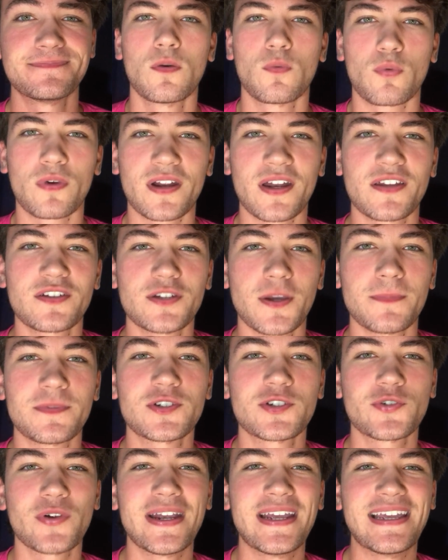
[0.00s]
We're going to jump
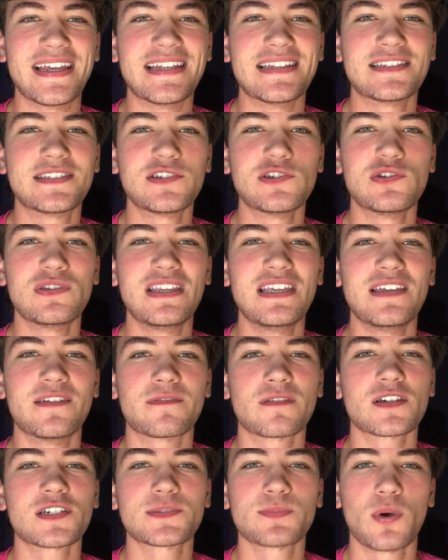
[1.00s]
straight into the
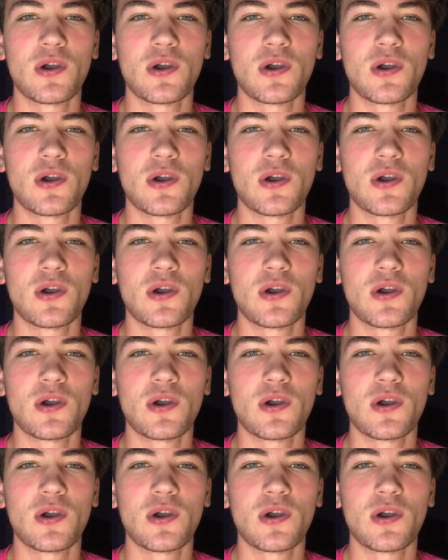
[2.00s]
first